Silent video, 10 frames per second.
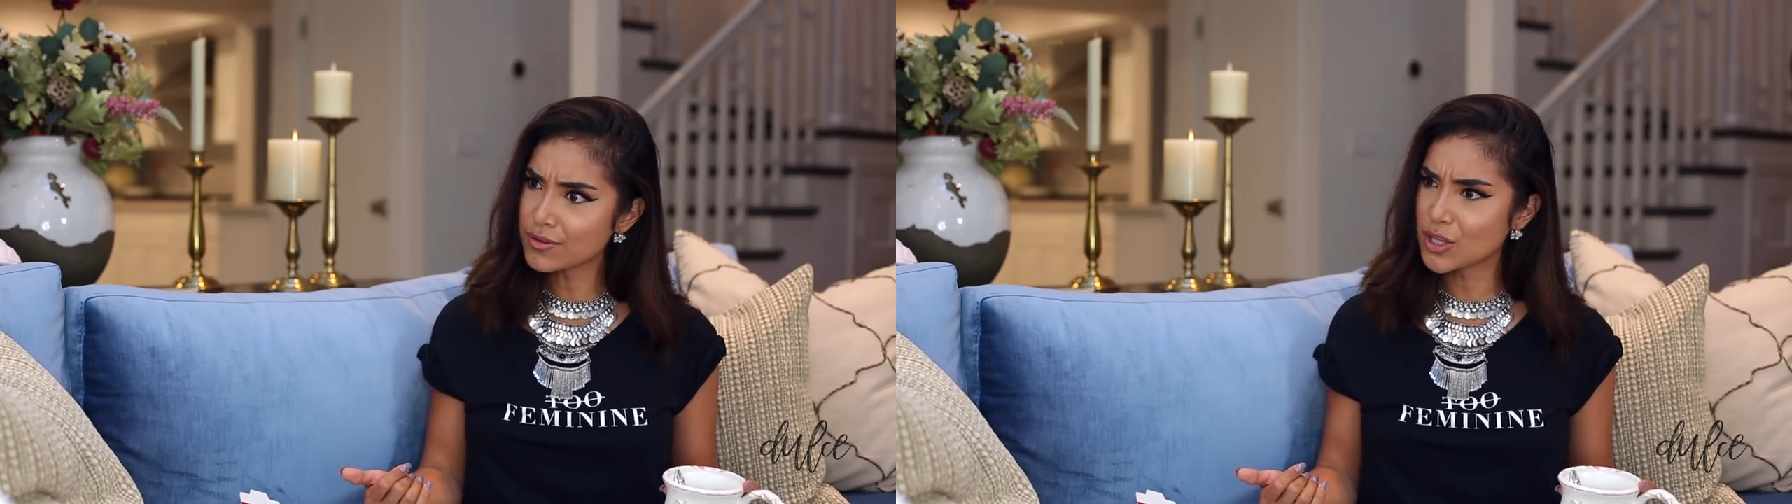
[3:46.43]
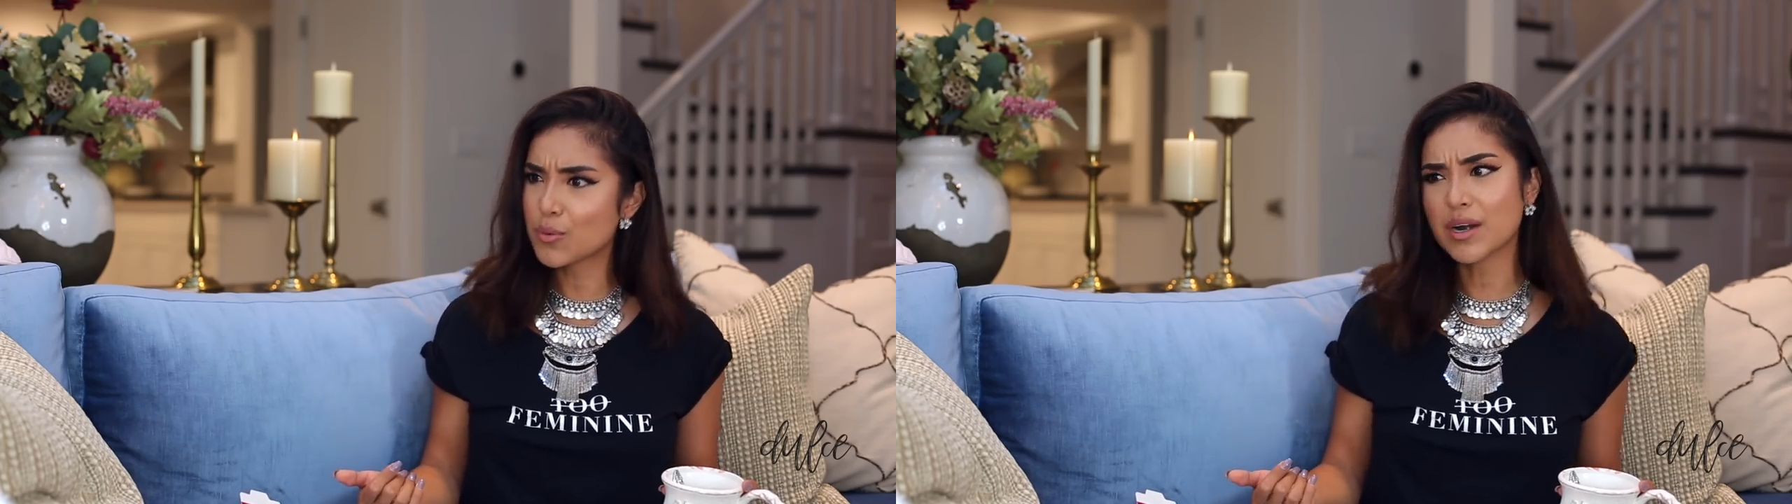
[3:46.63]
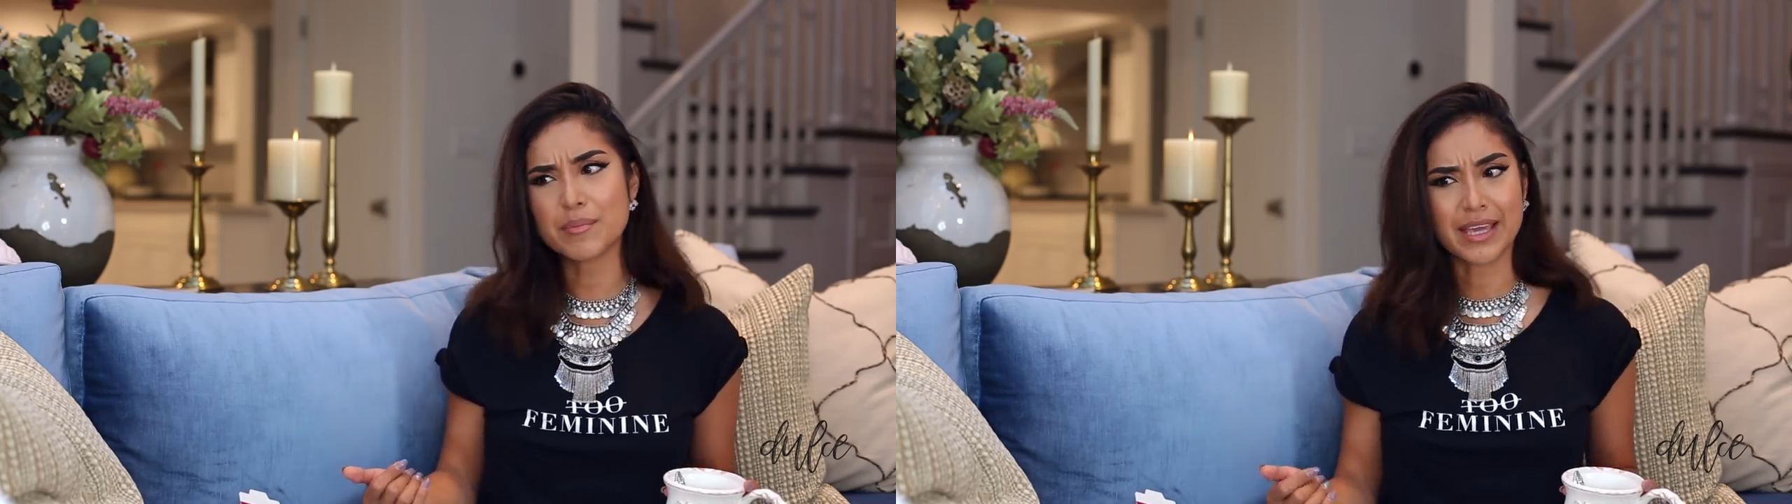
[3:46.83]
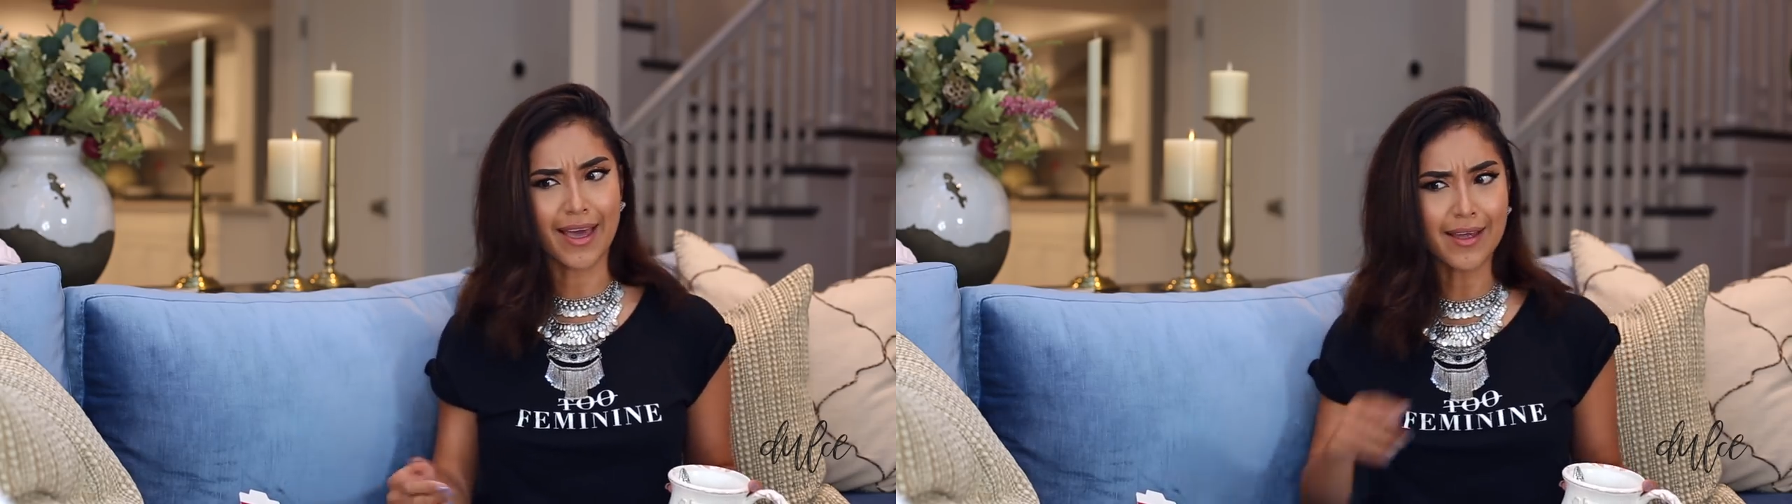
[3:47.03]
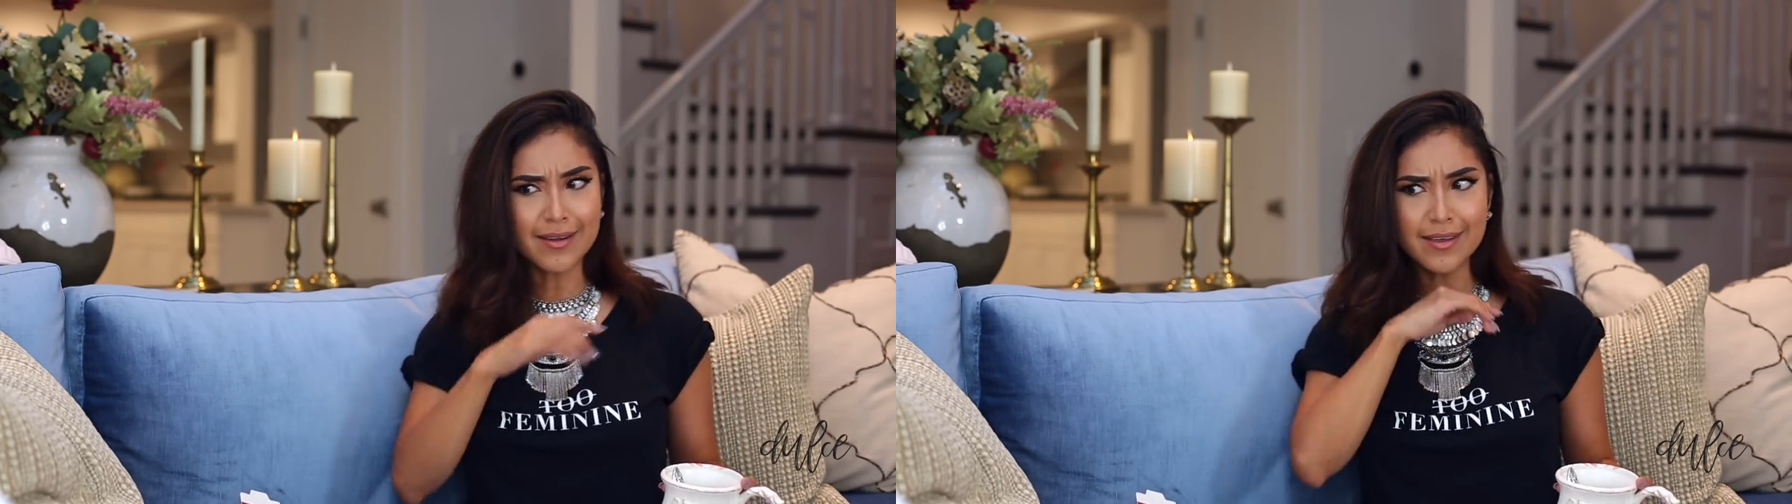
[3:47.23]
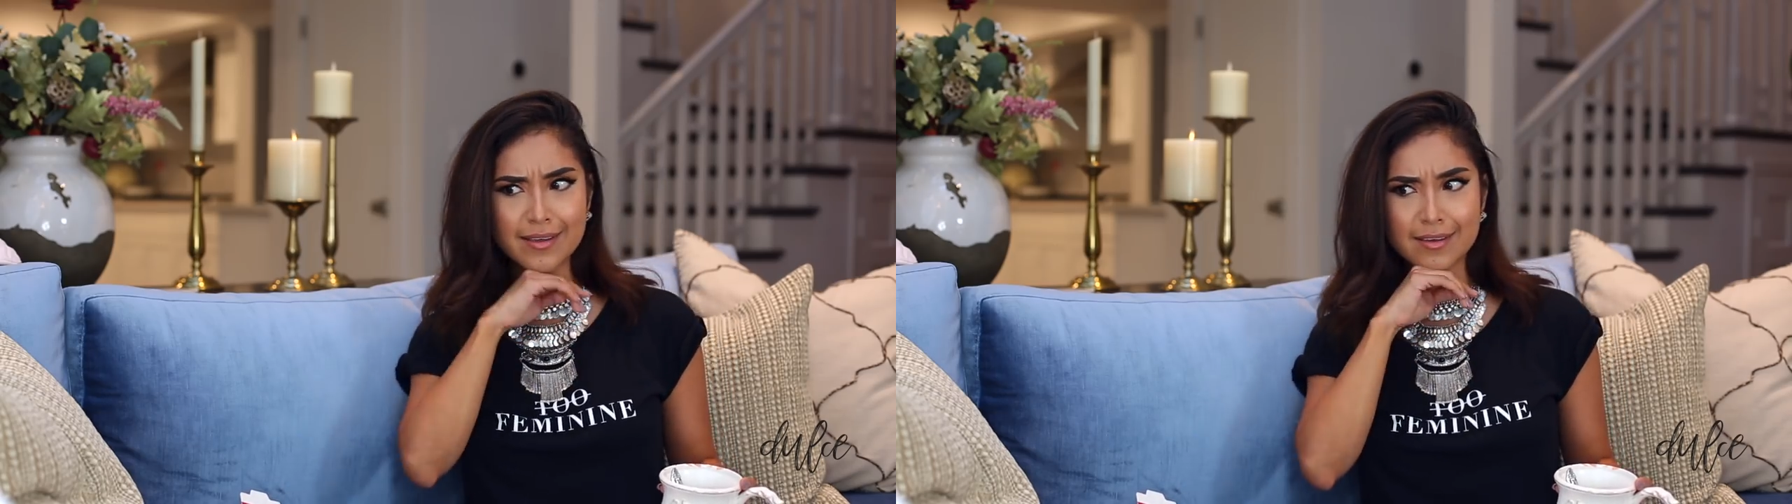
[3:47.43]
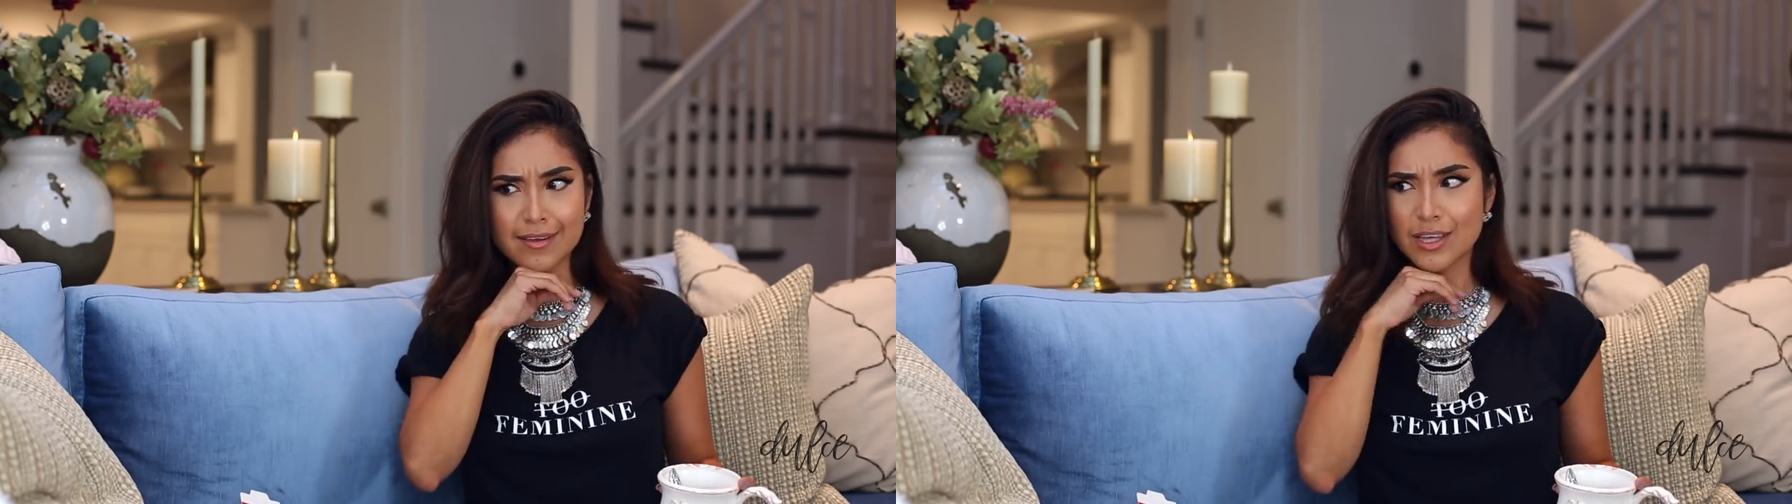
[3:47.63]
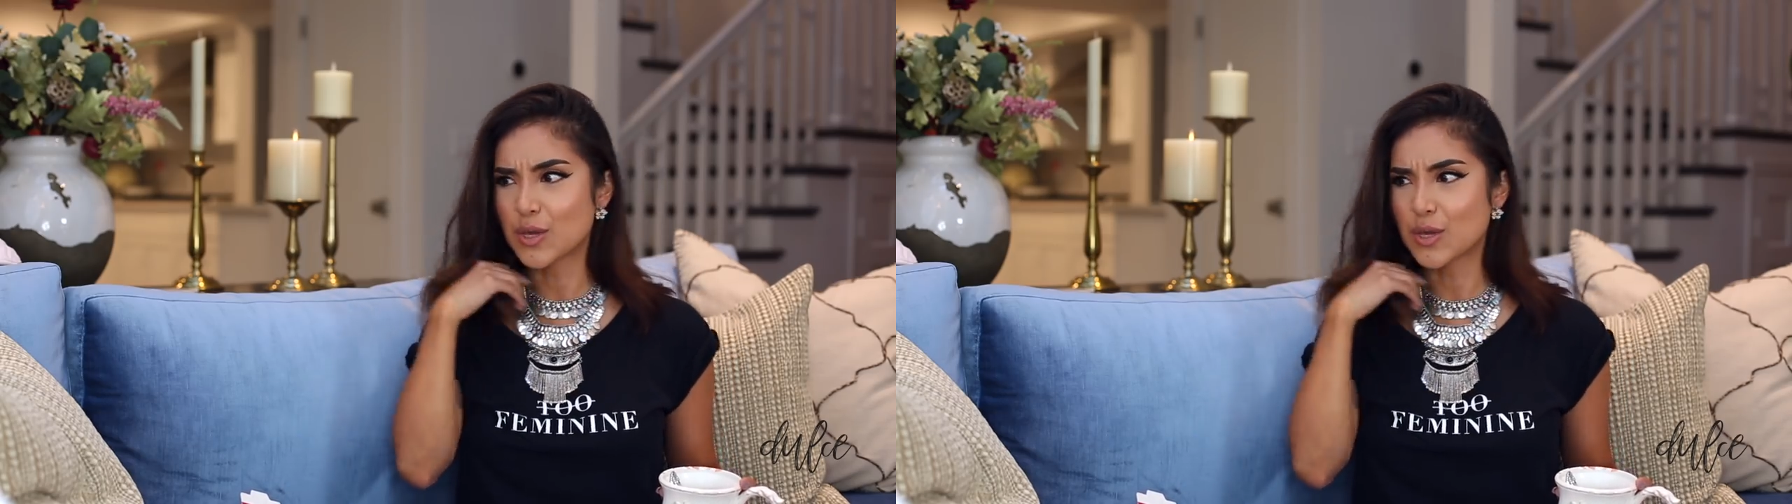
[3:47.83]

You were a mechanic?